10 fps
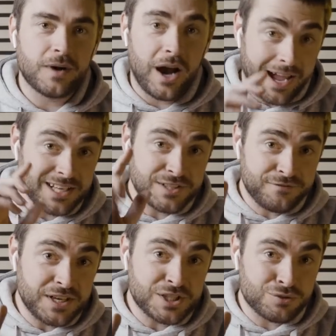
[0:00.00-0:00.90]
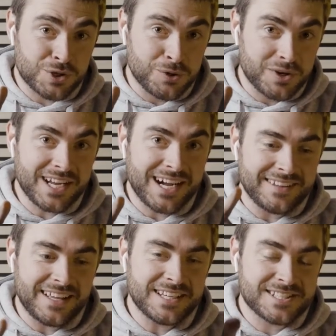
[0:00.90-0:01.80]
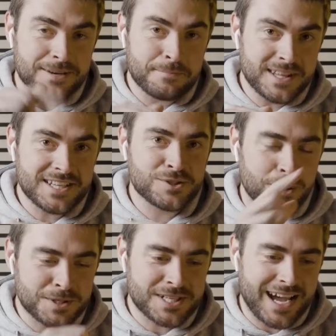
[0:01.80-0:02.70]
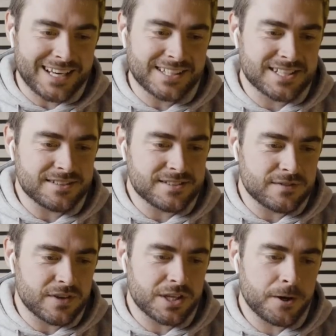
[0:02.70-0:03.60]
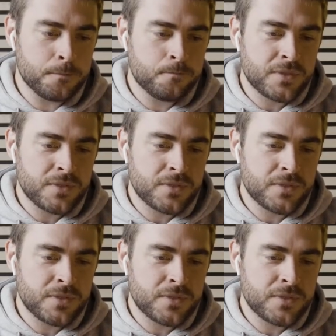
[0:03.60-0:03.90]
I actually finished recording and then he sent me this, so I'm just adding this into the video.